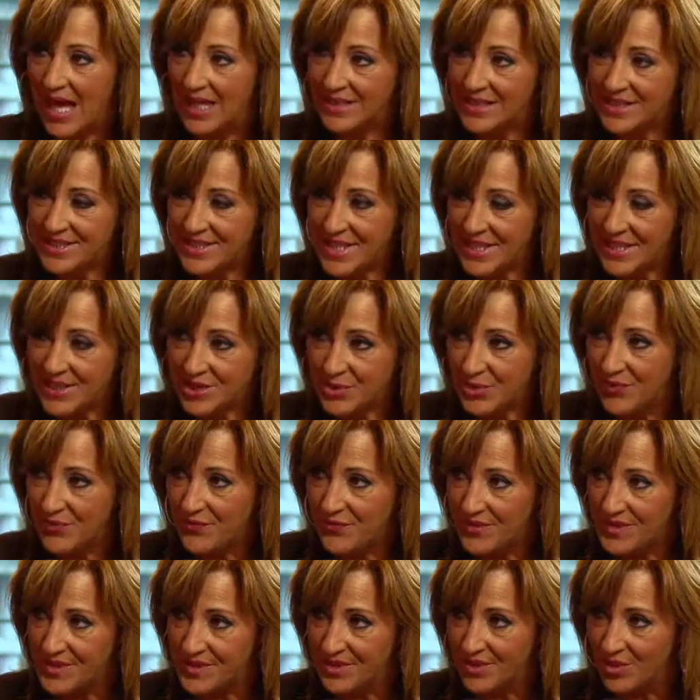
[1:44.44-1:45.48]
Let's take it to a
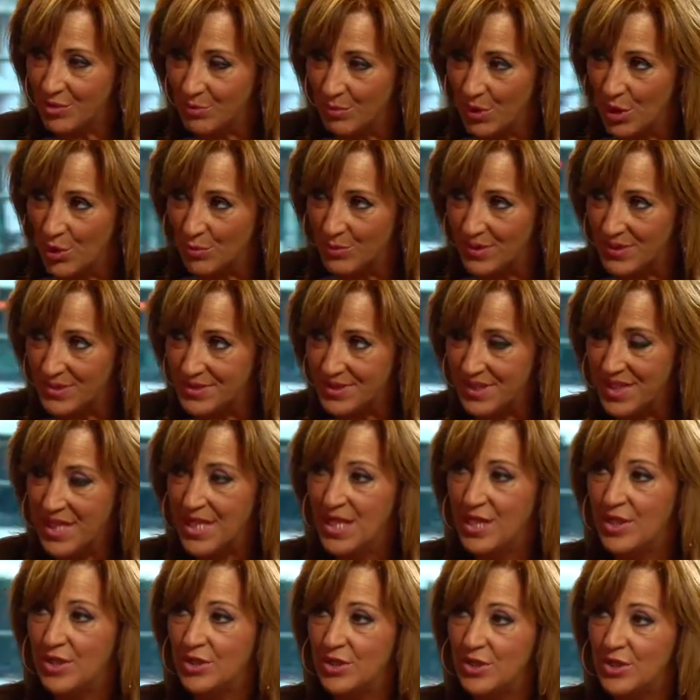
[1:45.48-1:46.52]
physical moment.
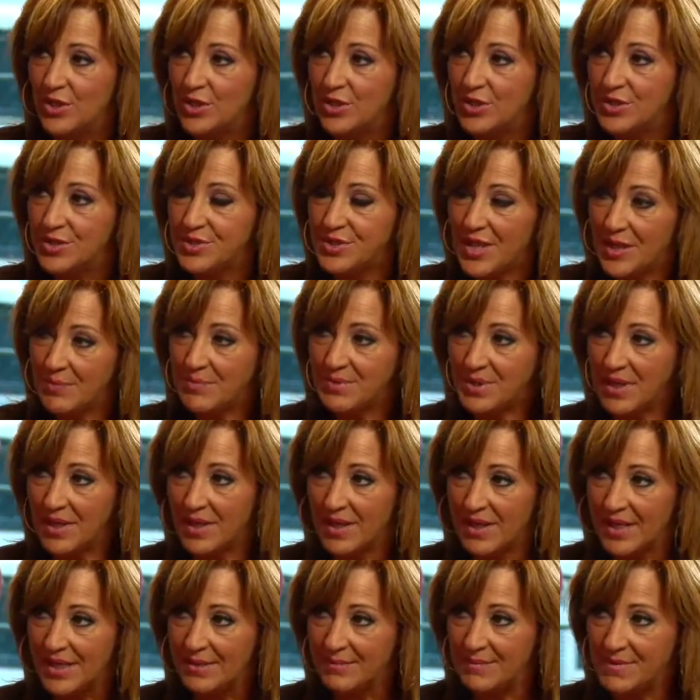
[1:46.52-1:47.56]

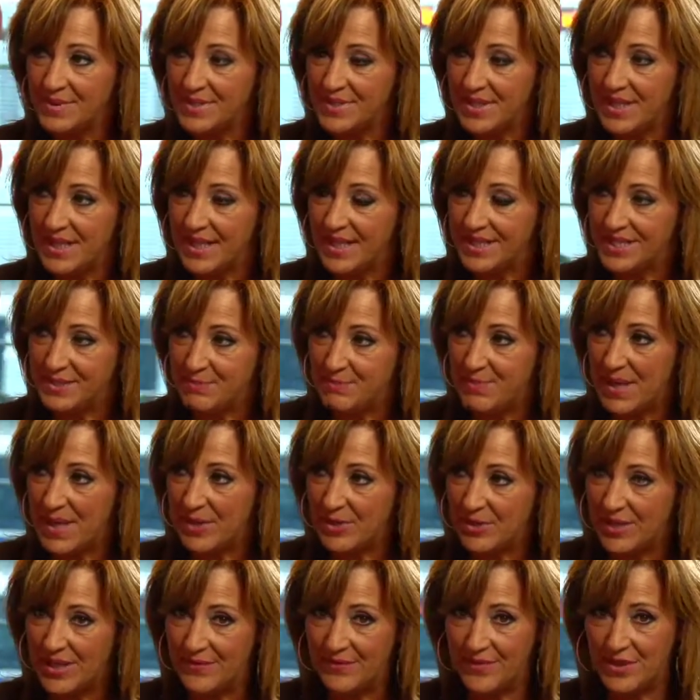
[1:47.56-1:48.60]
Sometimes it's
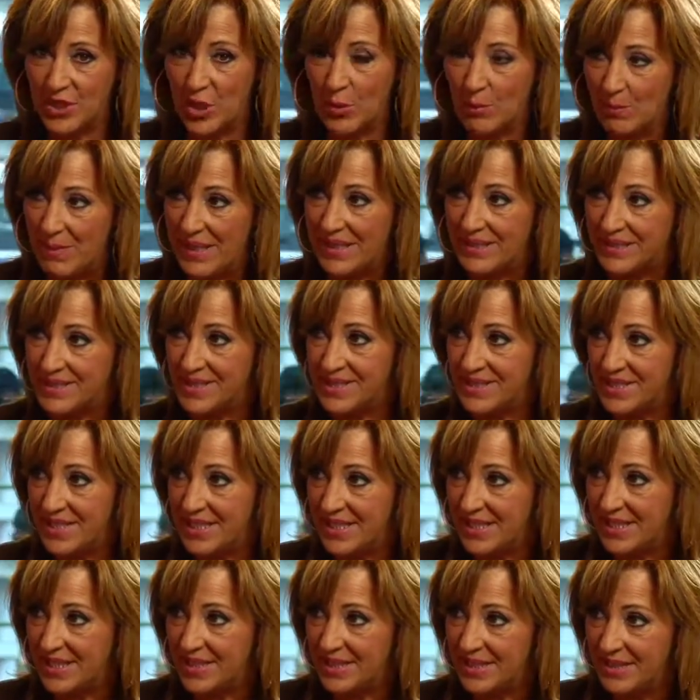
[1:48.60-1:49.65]
better if you don't make a
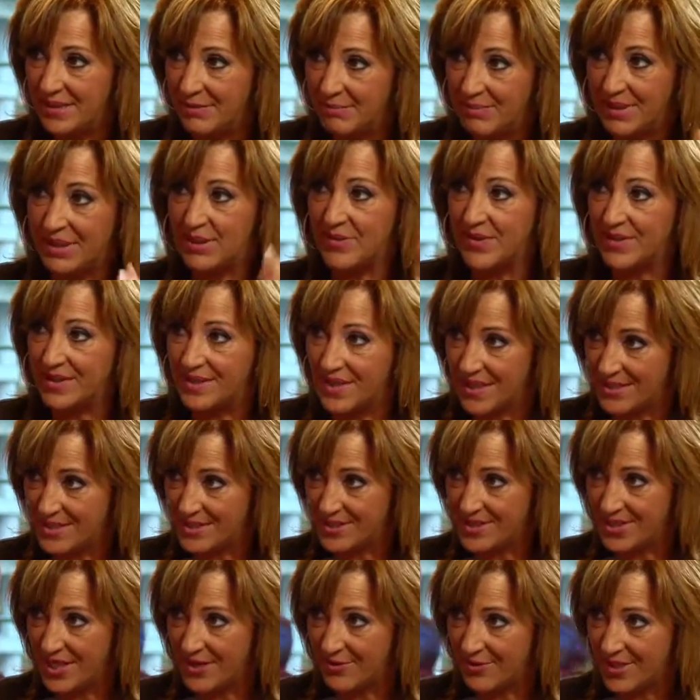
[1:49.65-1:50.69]
scene bigger than
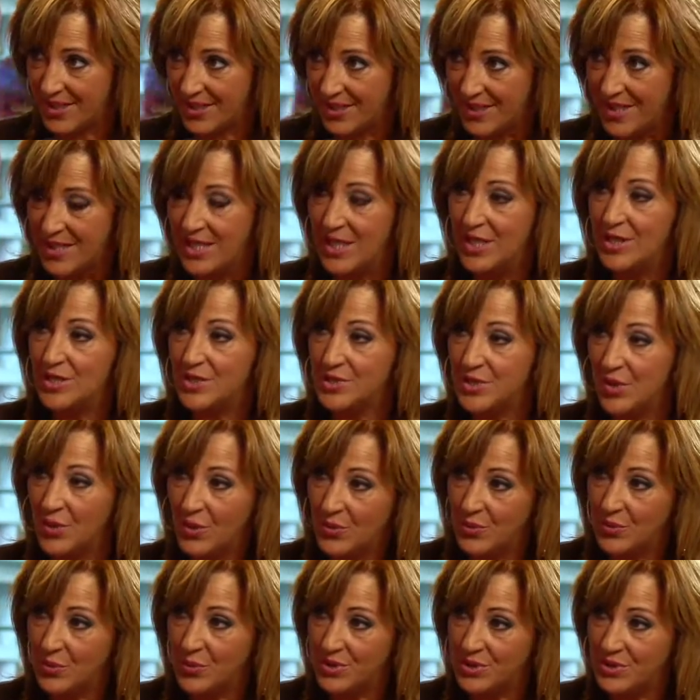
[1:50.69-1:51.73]
necessary.
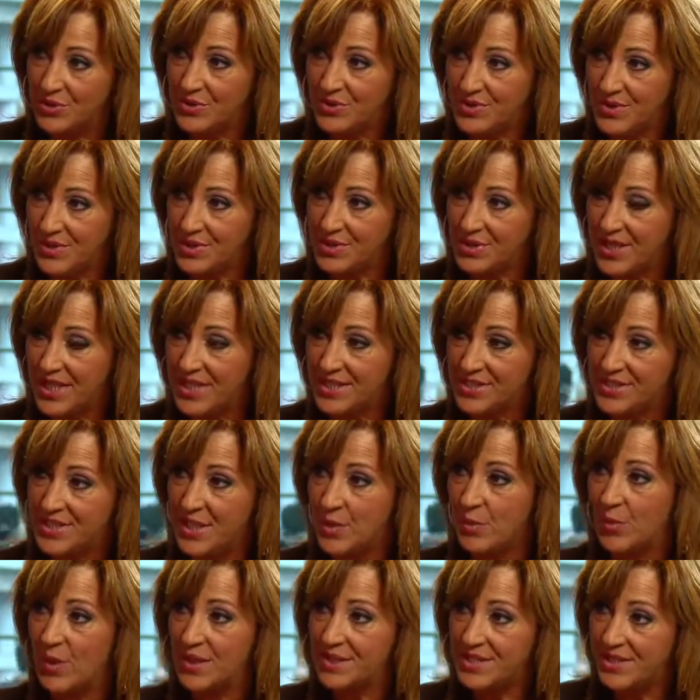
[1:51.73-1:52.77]
So would you suggest
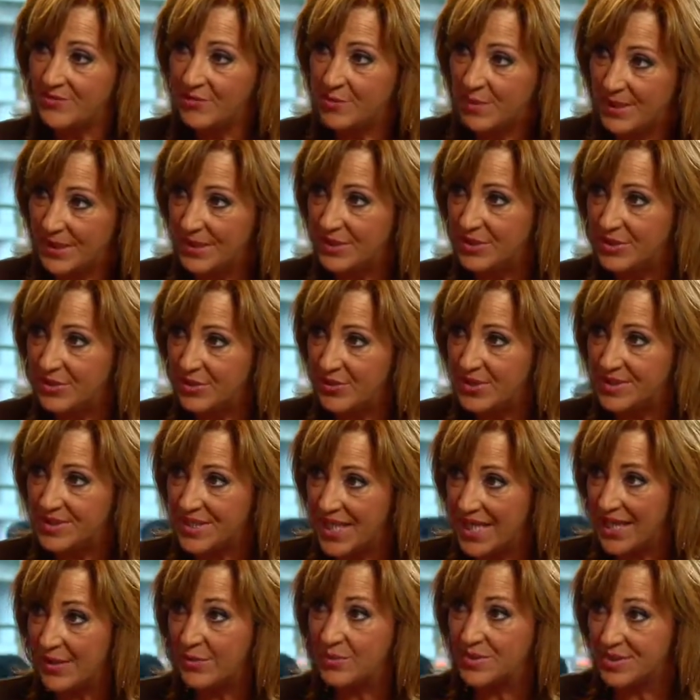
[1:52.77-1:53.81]
that once everybody knew the
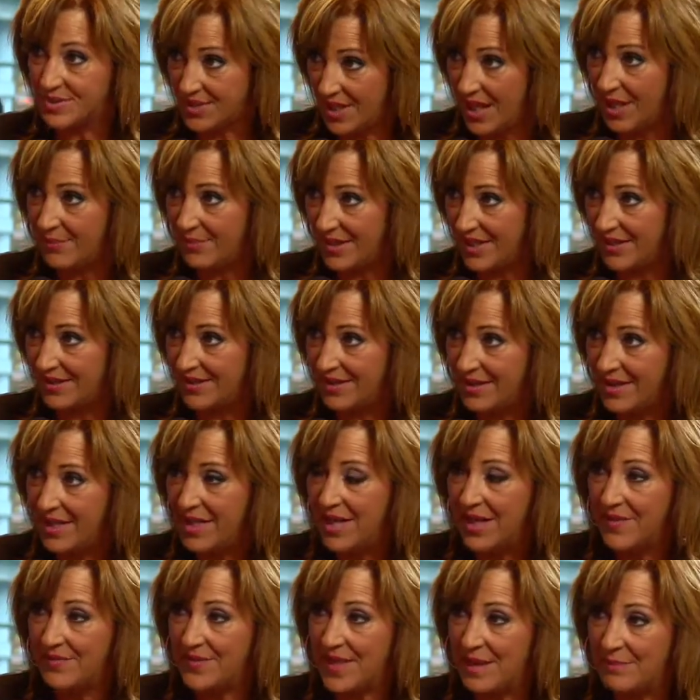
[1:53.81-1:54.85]
day was coming,
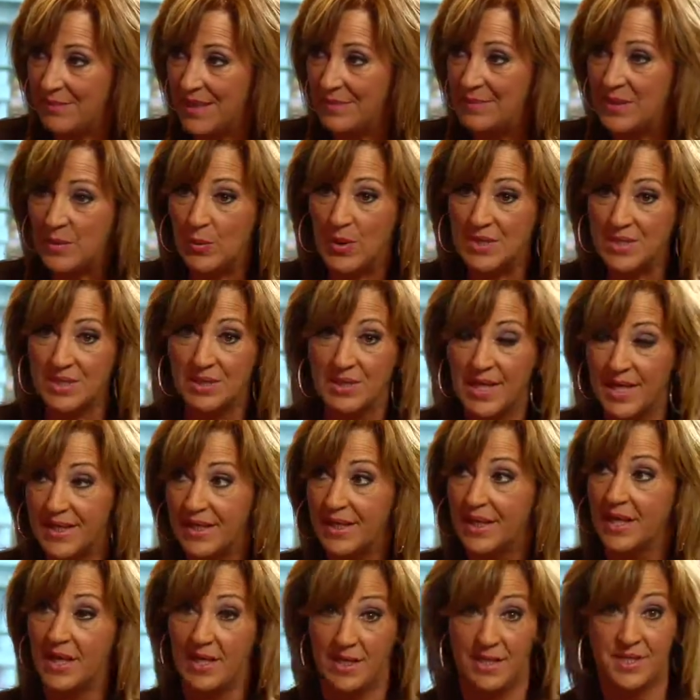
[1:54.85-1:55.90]
that maybe it wasn't
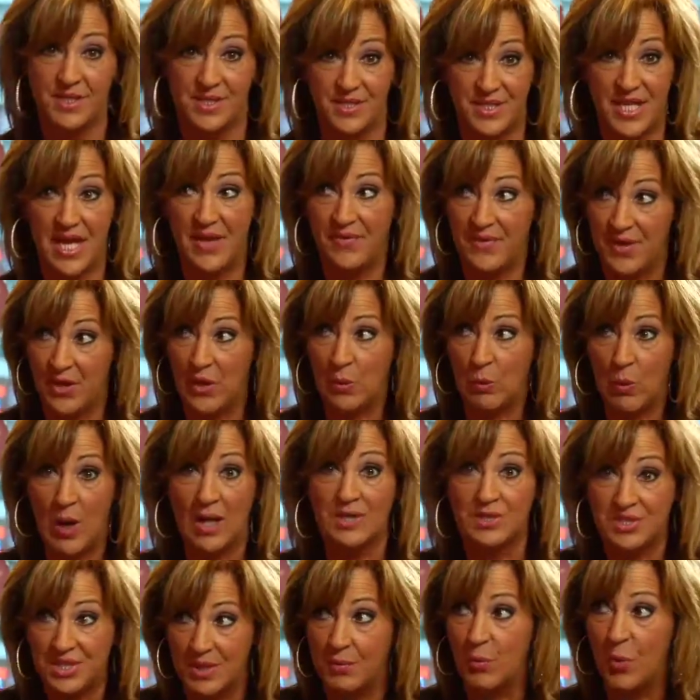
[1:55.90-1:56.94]
like a stand there and
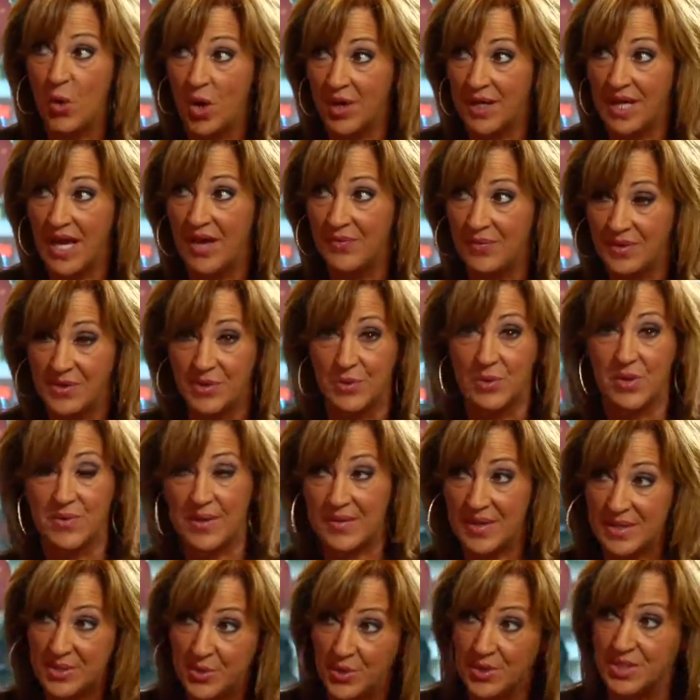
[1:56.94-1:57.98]
watch them walk out the door,
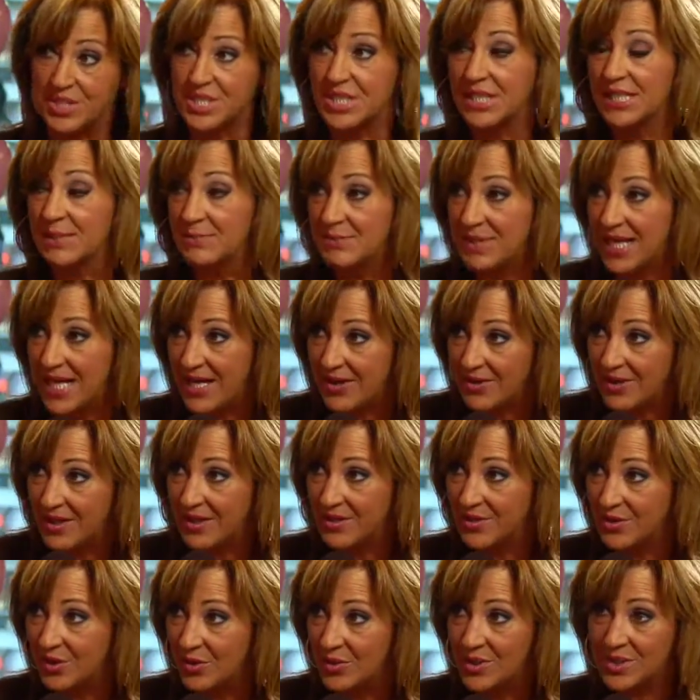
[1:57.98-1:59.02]
that they sort of slipped out
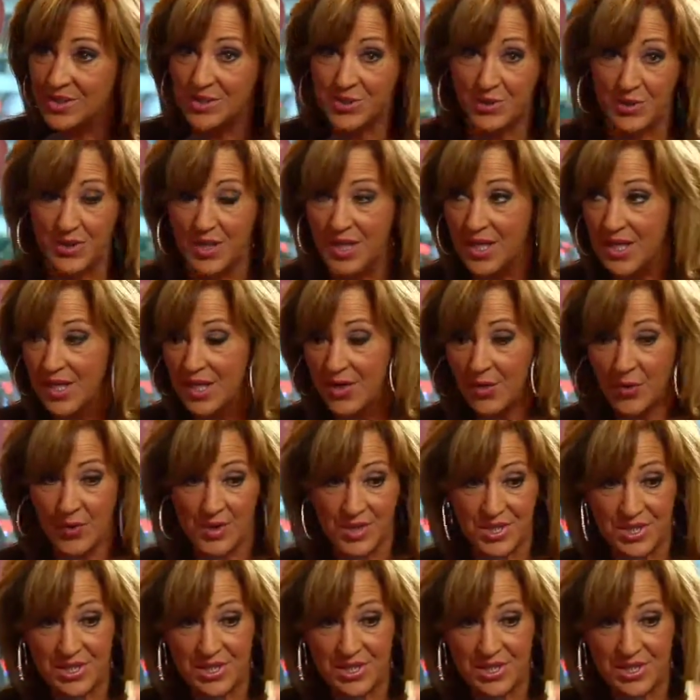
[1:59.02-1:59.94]
unnoticed or